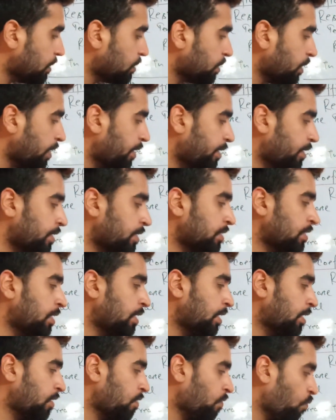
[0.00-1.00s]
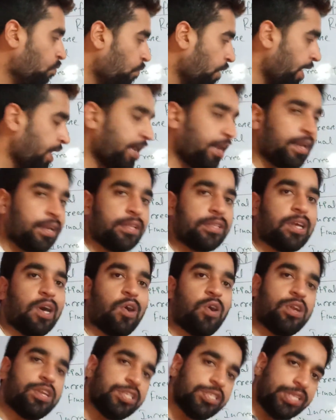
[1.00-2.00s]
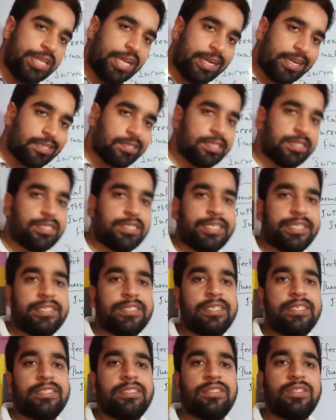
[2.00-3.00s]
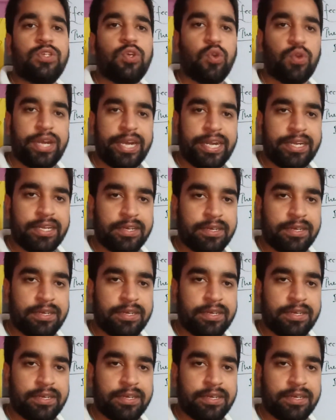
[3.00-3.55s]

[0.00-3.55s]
is when the original resistance is unit,